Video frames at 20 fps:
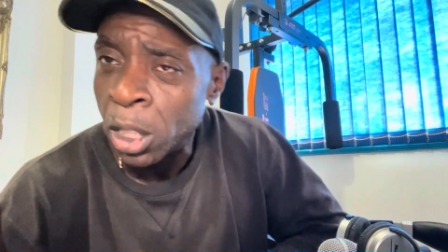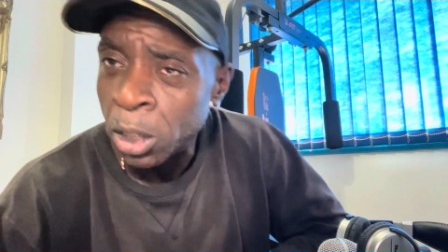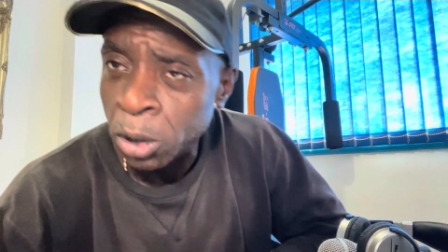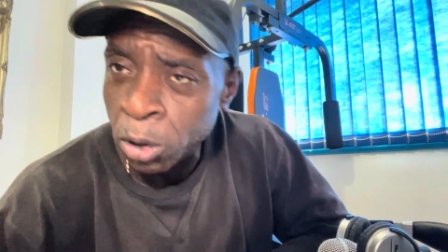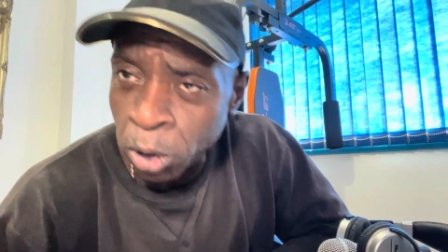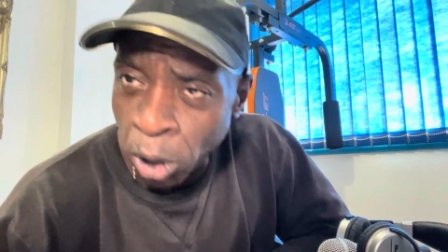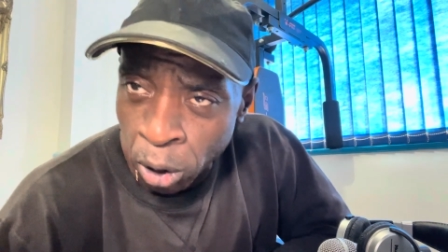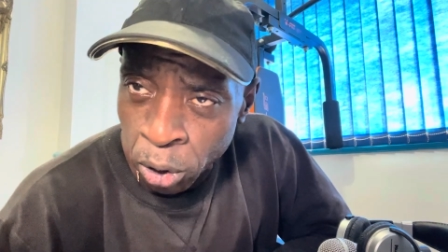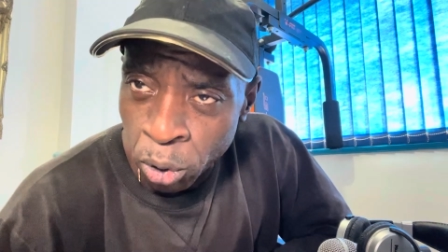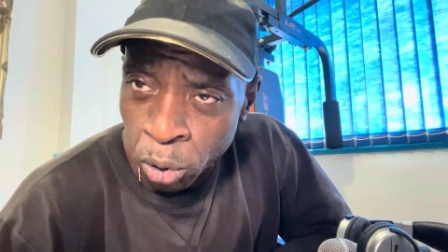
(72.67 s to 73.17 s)

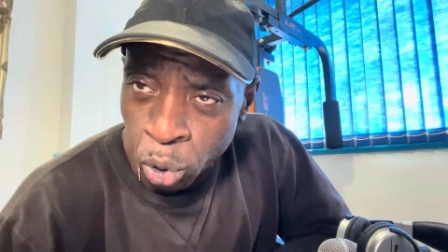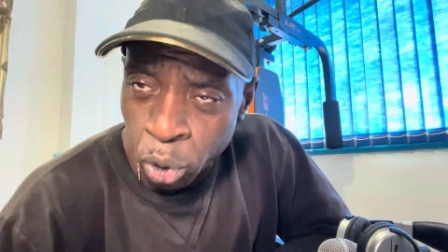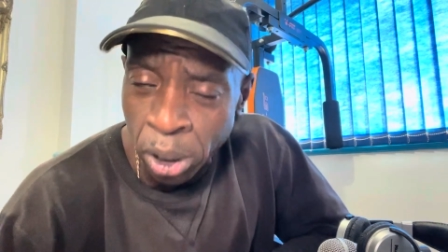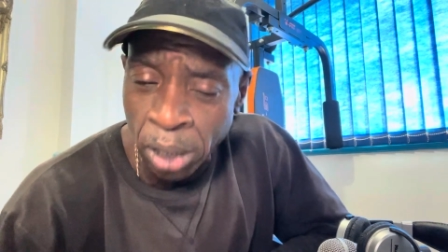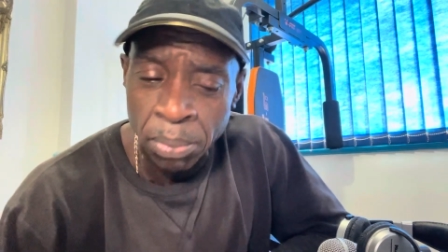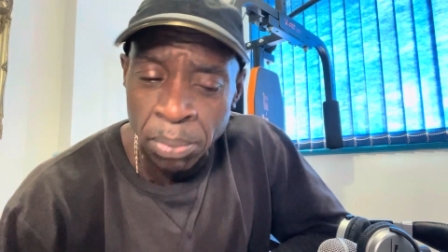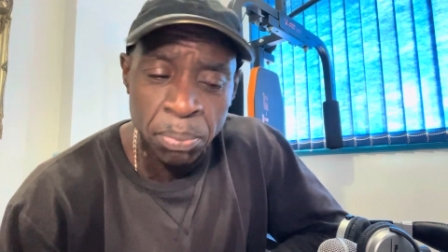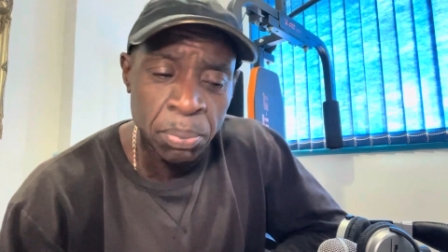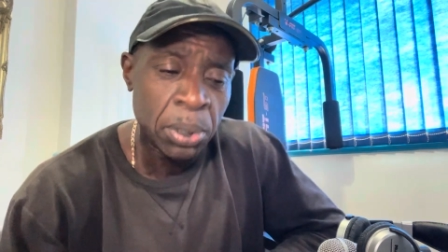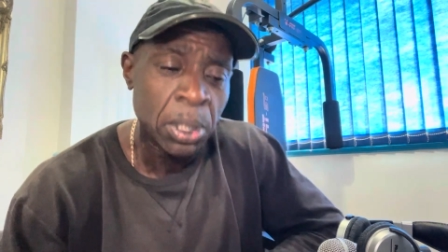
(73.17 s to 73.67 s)
Donald
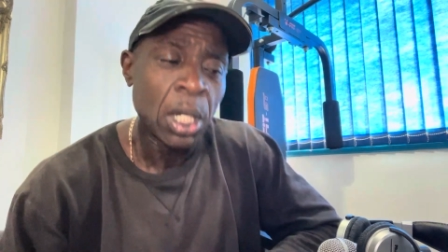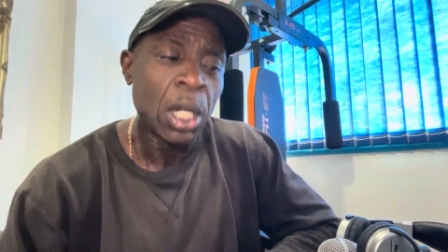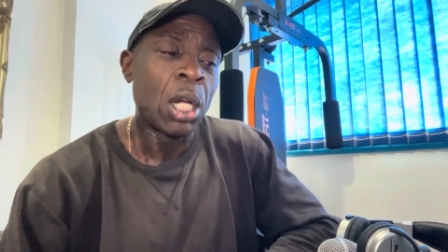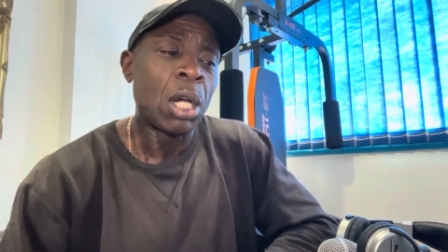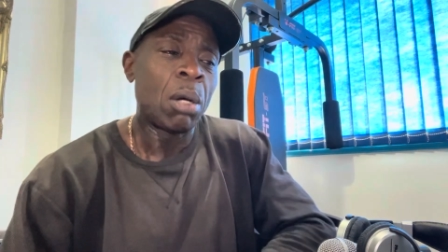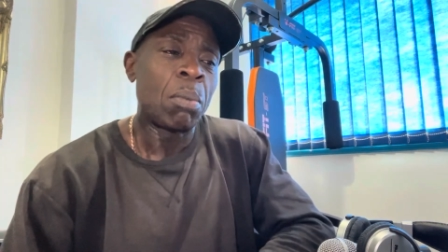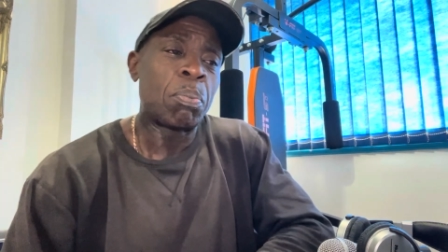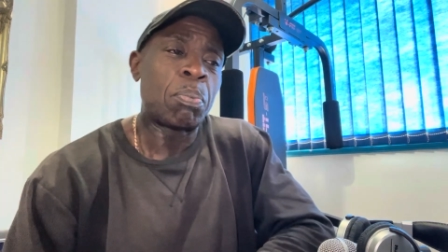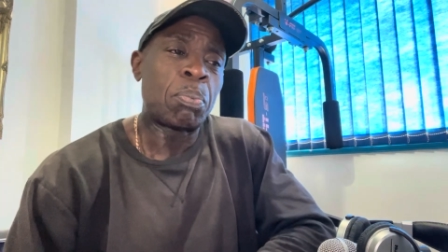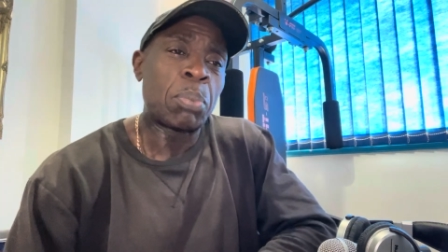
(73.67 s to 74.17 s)
Trump.
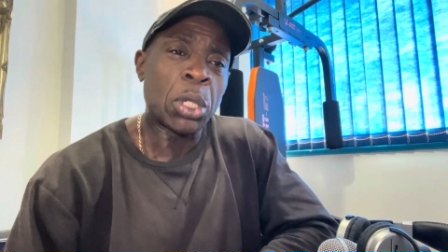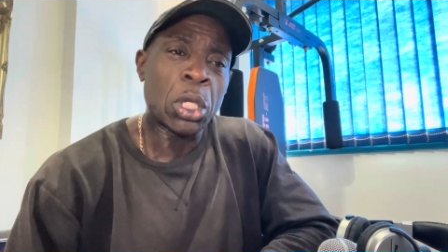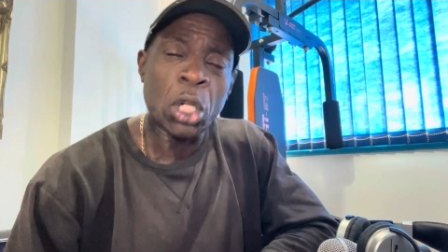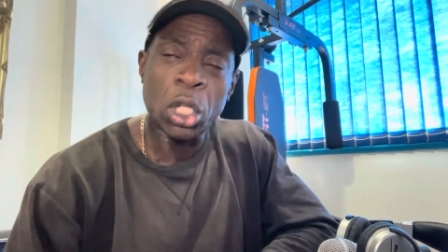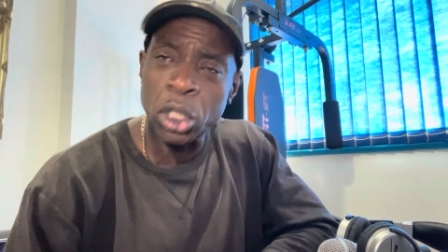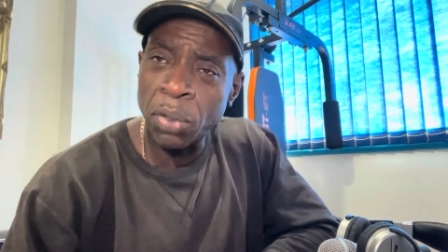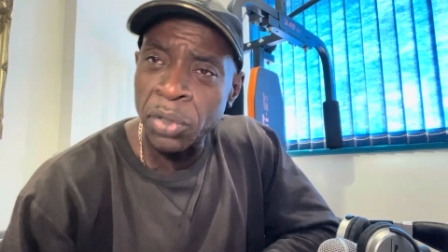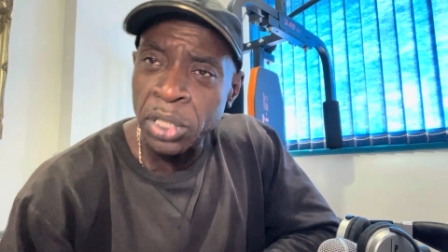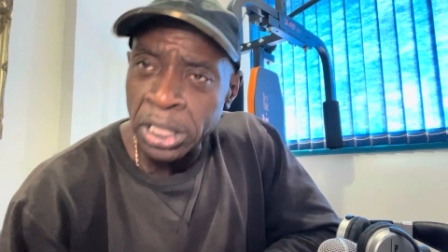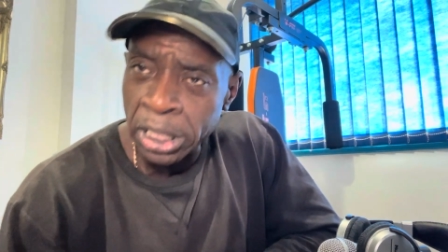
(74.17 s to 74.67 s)

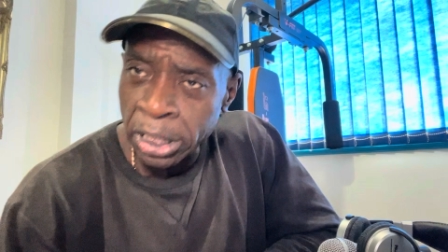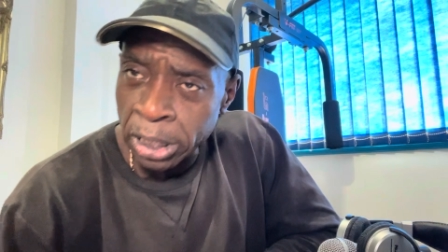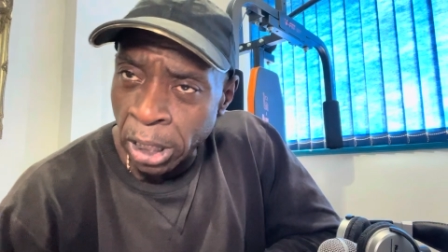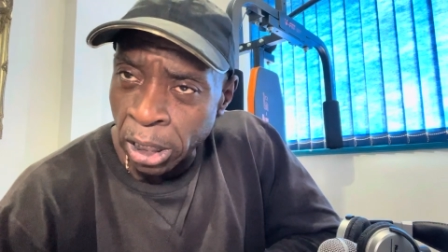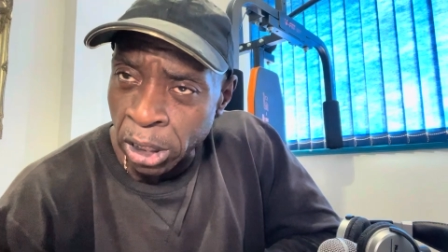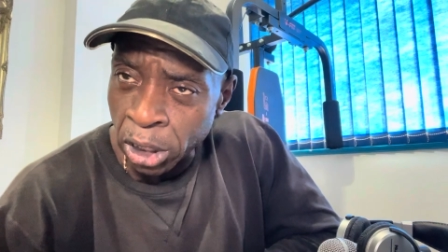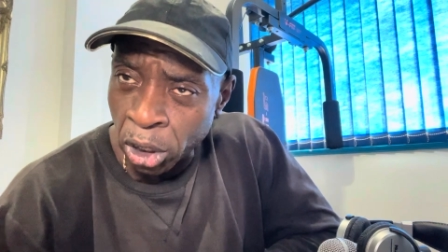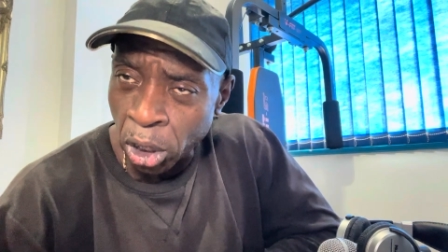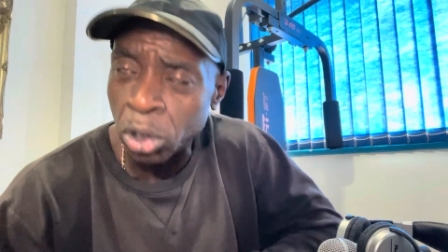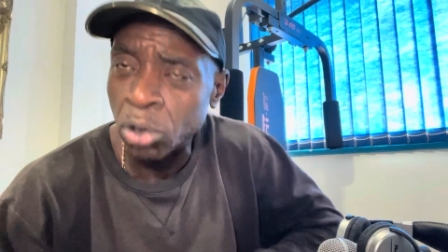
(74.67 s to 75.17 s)
Because obviously you know
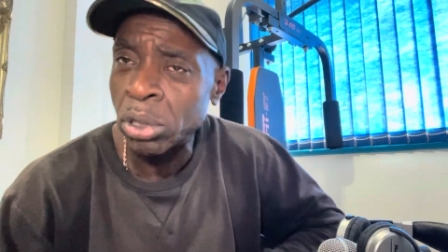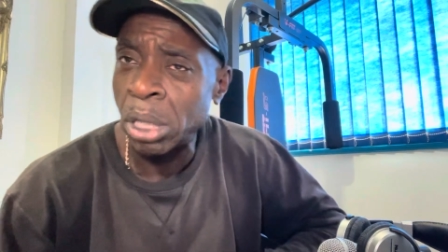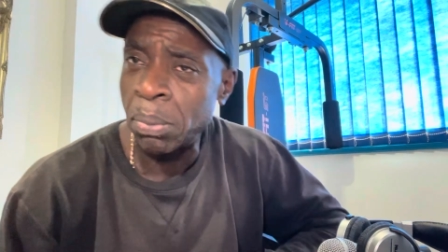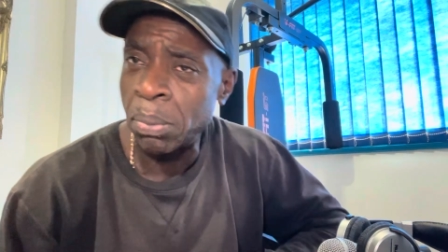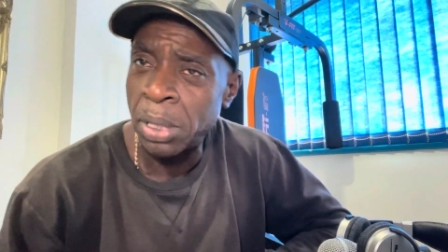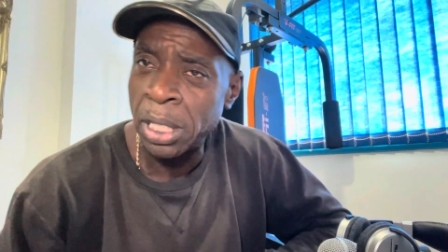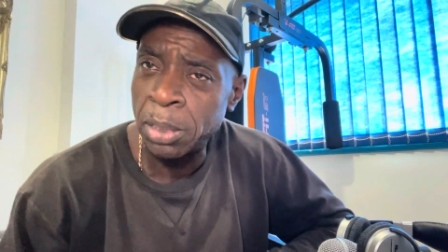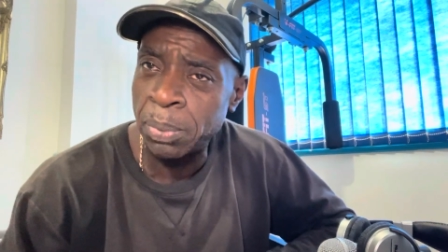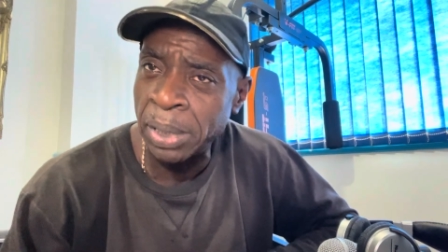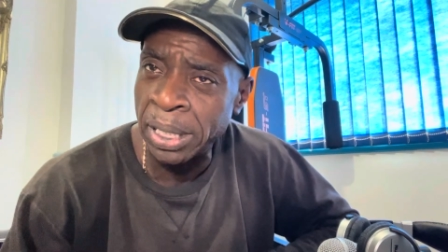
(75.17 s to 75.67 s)
that Donald Trump
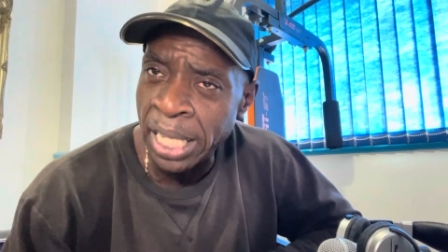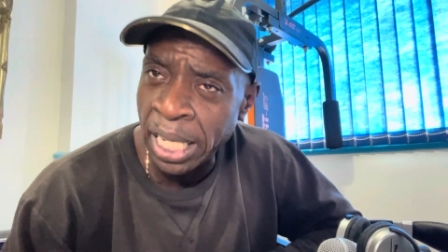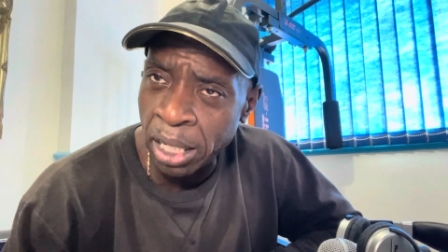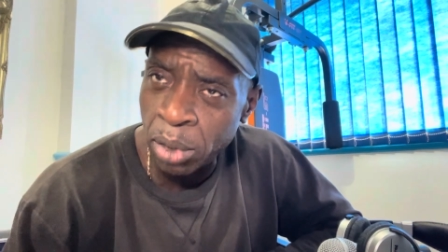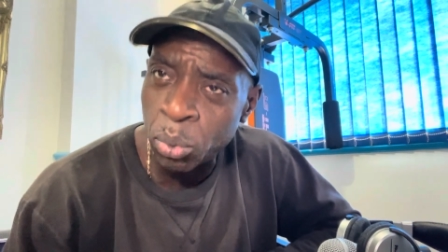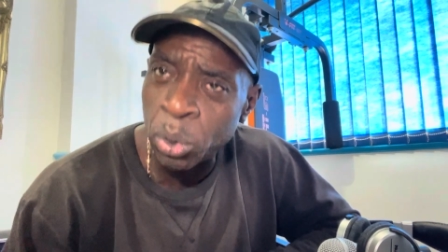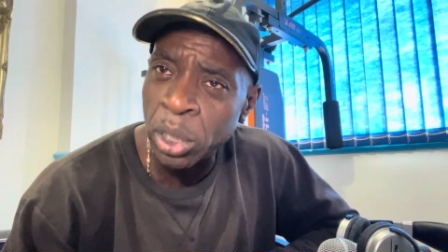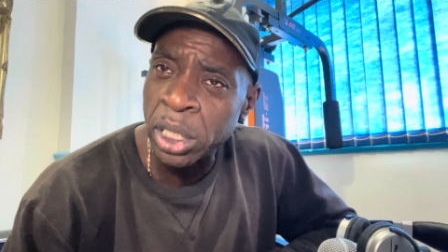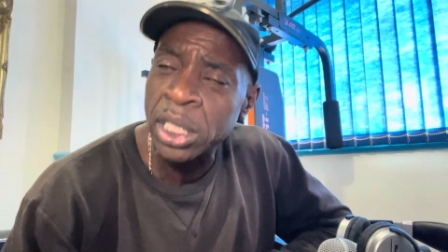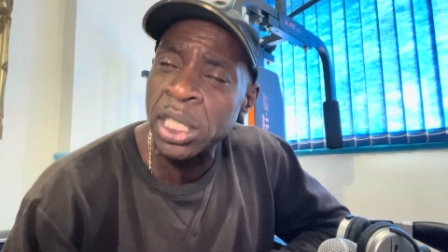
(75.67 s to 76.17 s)
has been
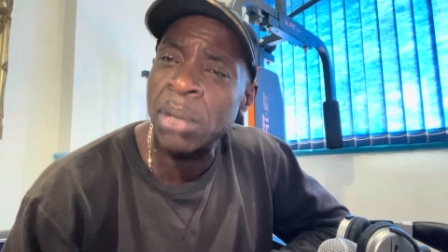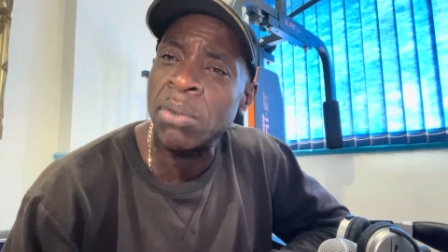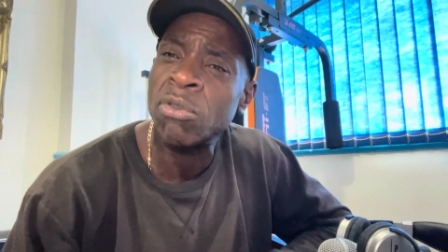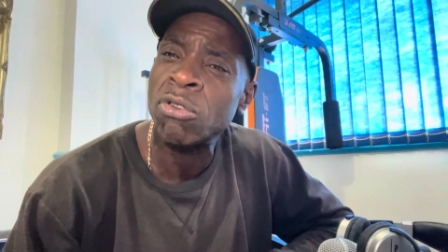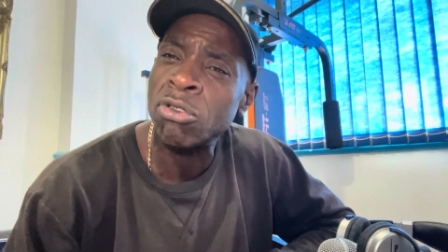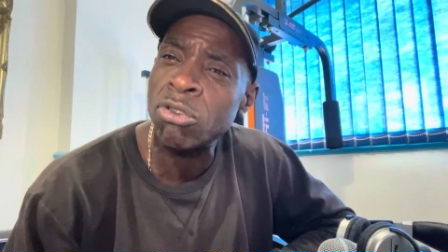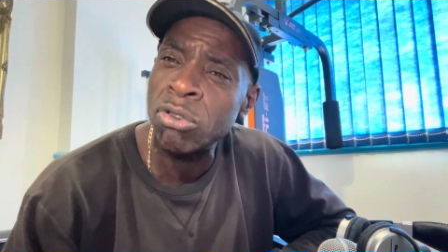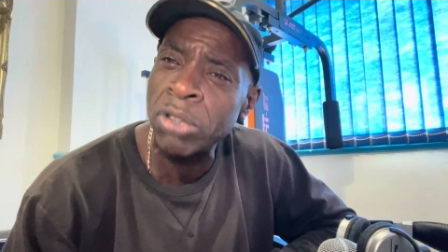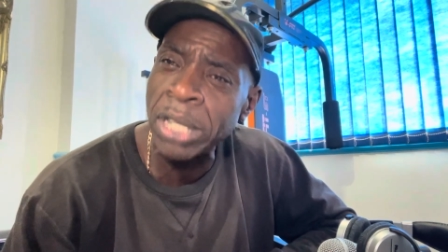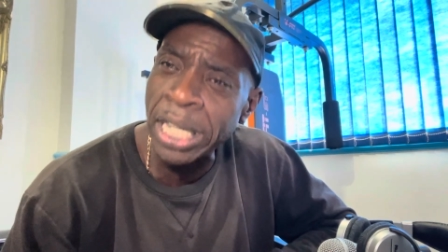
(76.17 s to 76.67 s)
hit with some
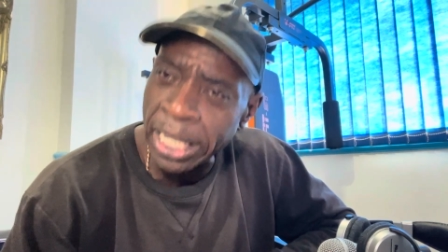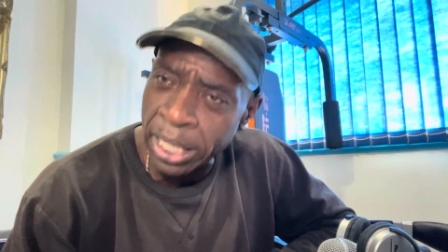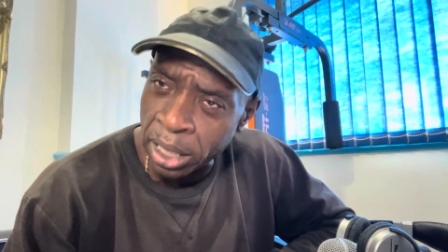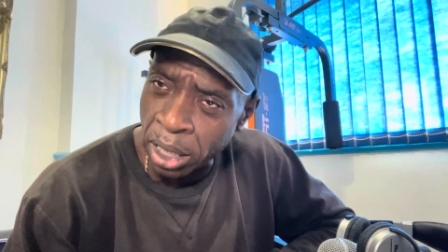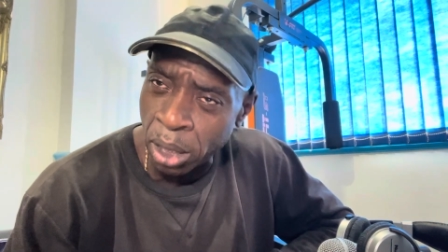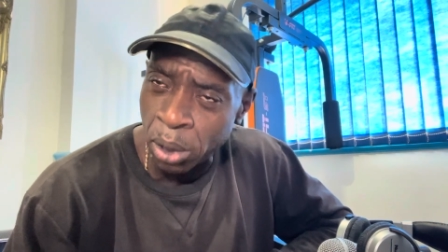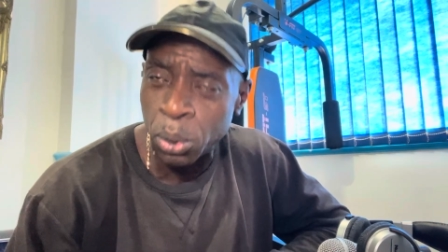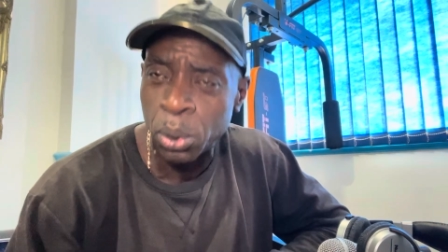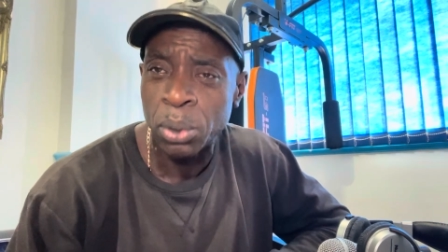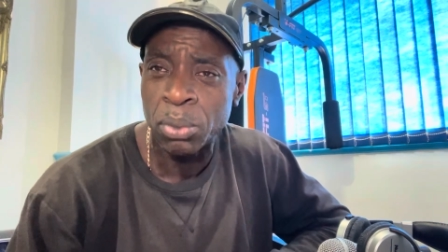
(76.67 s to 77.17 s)

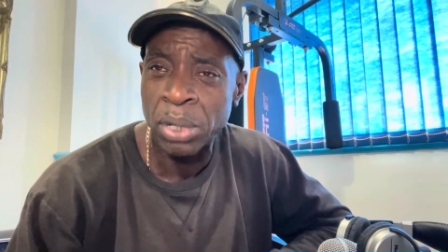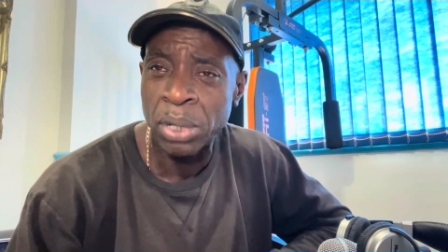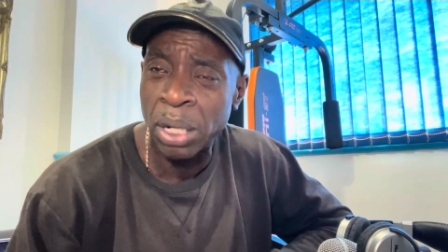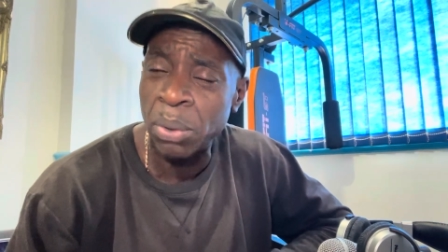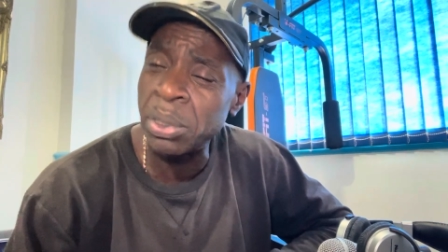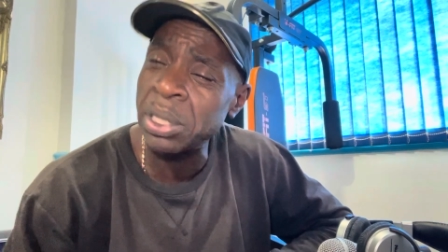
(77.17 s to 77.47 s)
recall, right?